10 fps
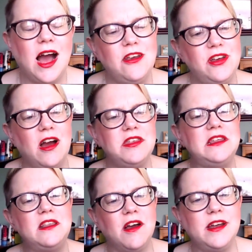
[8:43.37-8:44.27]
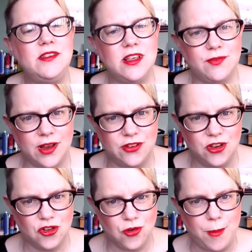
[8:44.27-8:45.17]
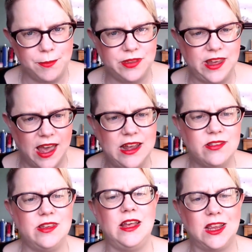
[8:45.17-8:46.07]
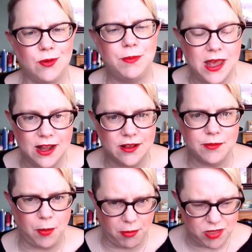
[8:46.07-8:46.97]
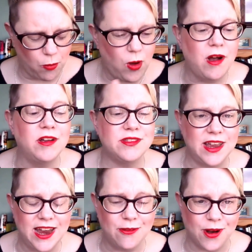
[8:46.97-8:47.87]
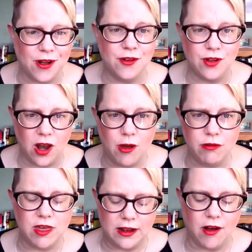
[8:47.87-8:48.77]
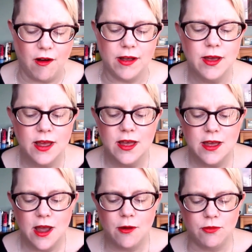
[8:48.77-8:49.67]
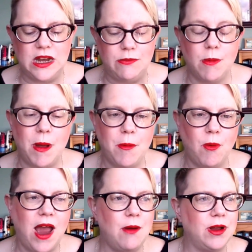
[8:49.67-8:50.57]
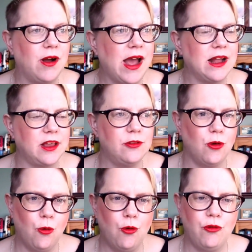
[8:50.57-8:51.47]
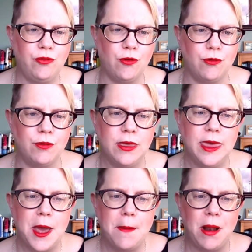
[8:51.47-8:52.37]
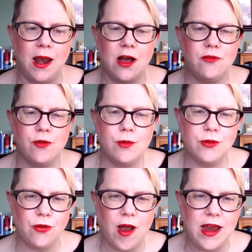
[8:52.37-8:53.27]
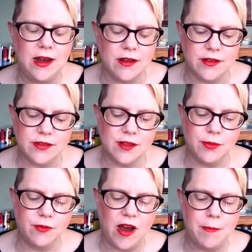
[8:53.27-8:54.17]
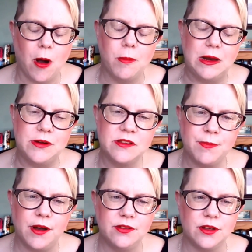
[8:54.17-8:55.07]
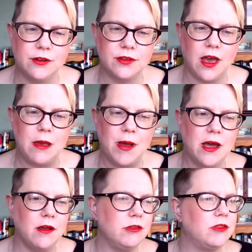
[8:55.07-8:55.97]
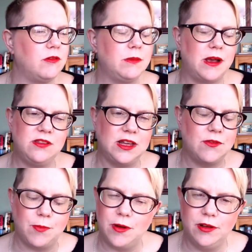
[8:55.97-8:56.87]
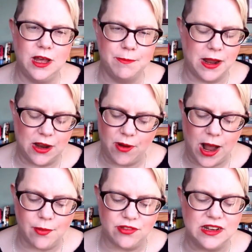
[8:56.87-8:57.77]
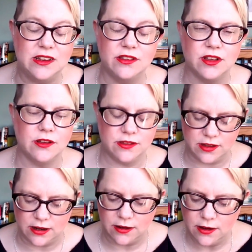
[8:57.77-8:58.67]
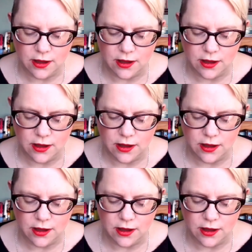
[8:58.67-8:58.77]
actually, I think the 90s fashion trumps the 80s for being probably the worst era of clothing that I really remember wearing. I had those awful platform trainers that were very popular when the Spice Girls came out, and I thought they were the best thing ever. But looking back, they were absolutely disgusting.